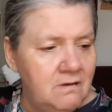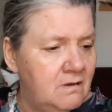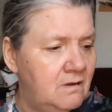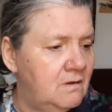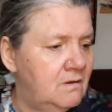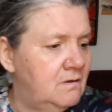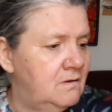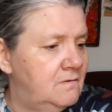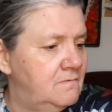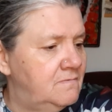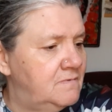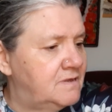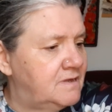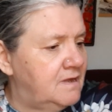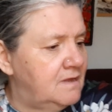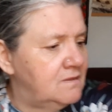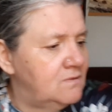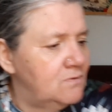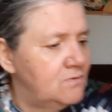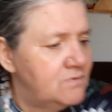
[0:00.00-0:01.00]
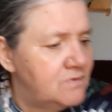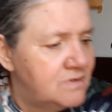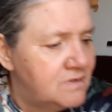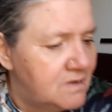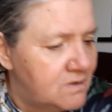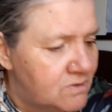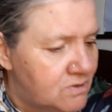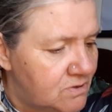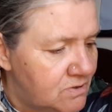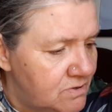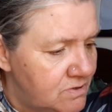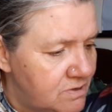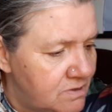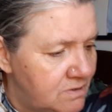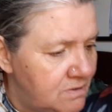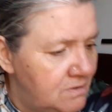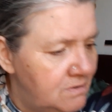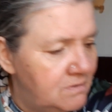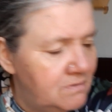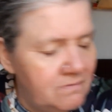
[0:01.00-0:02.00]
Get those scissors.
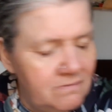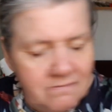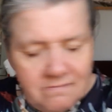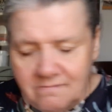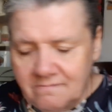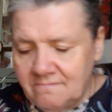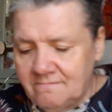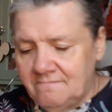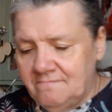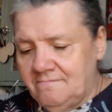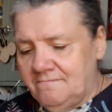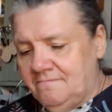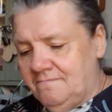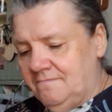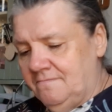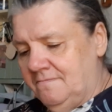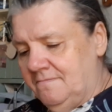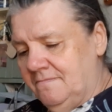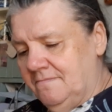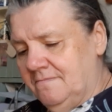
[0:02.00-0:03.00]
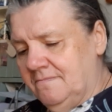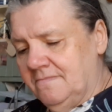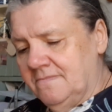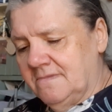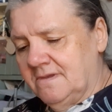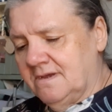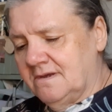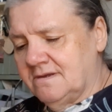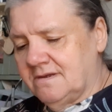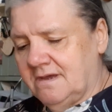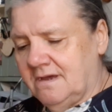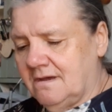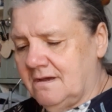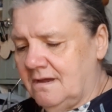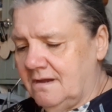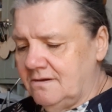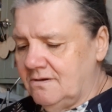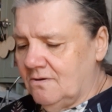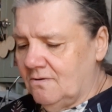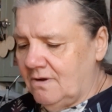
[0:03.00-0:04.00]
Because, yeah,
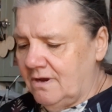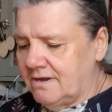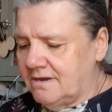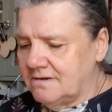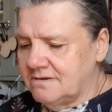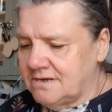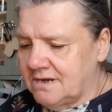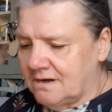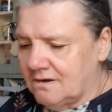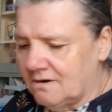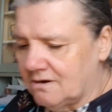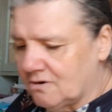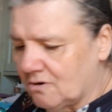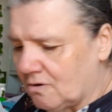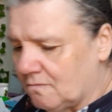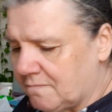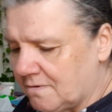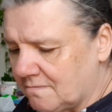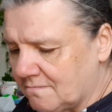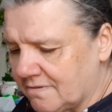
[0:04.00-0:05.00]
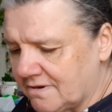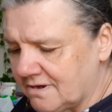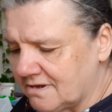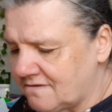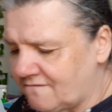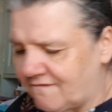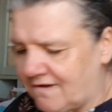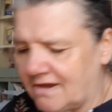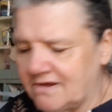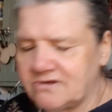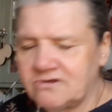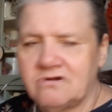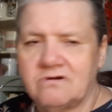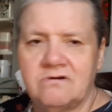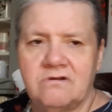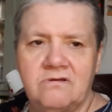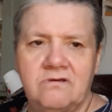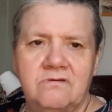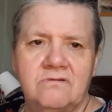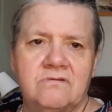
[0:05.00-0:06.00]
I know I can tear it open, but it's faster
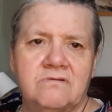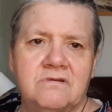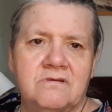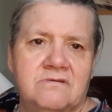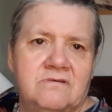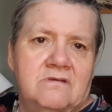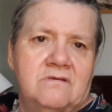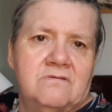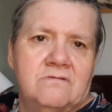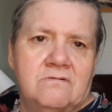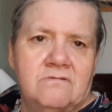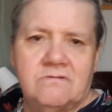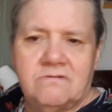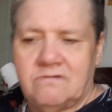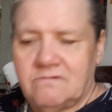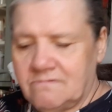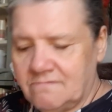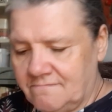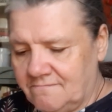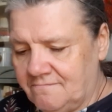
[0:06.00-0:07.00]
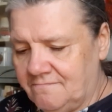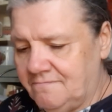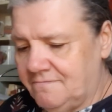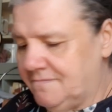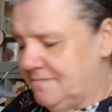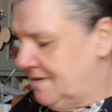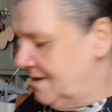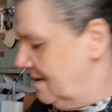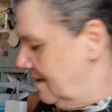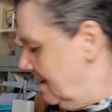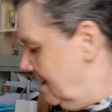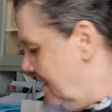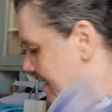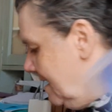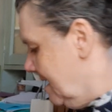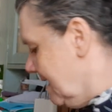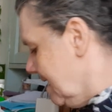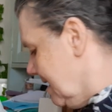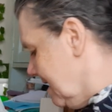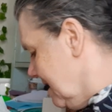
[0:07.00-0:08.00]
to use the scissors.
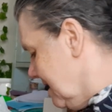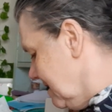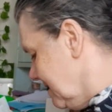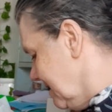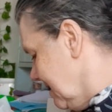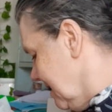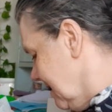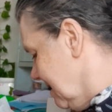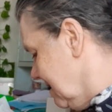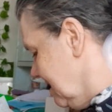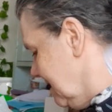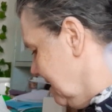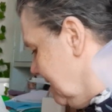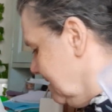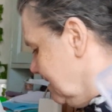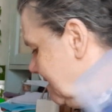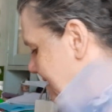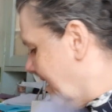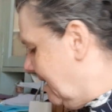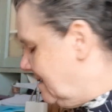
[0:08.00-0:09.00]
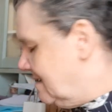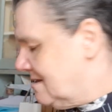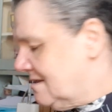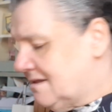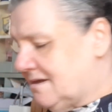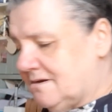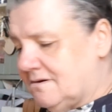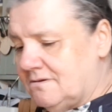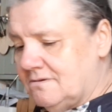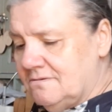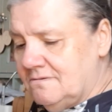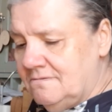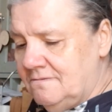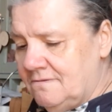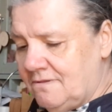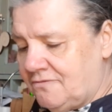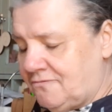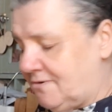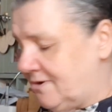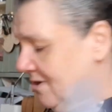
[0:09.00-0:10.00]
And again, in the nice little
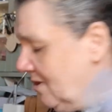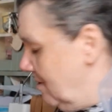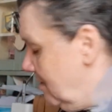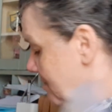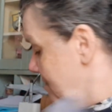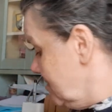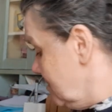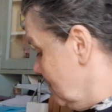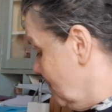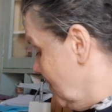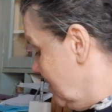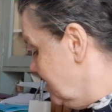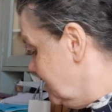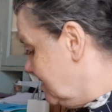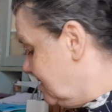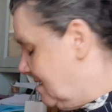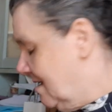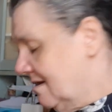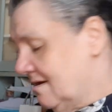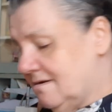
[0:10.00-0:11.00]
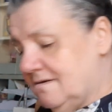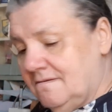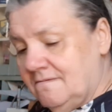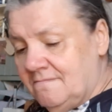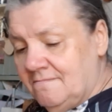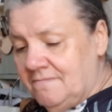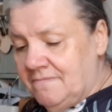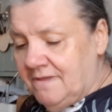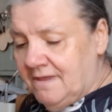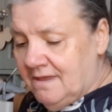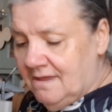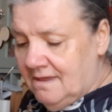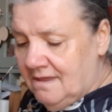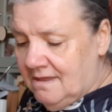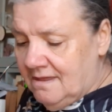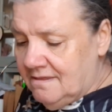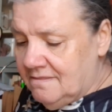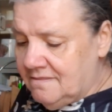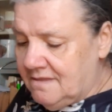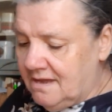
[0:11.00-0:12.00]
$3.01,
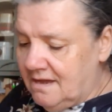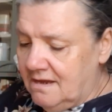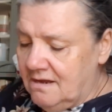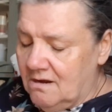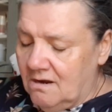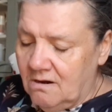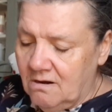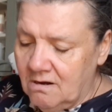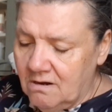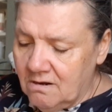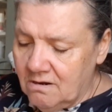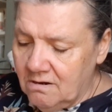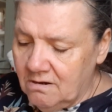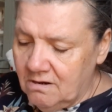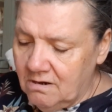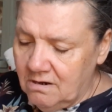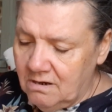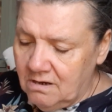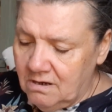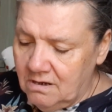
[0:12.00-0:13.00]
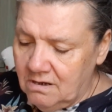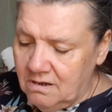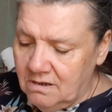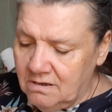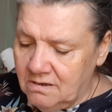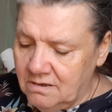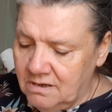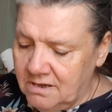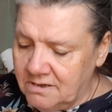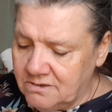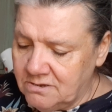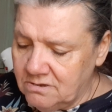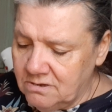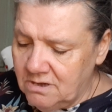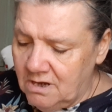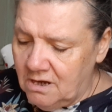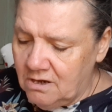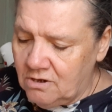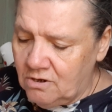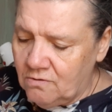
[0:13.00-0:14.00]
they are little
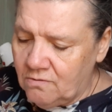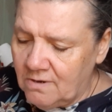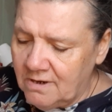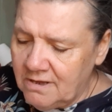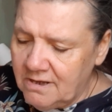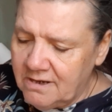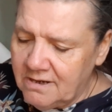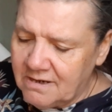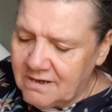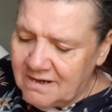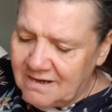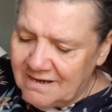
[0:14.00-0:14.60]
acrylic.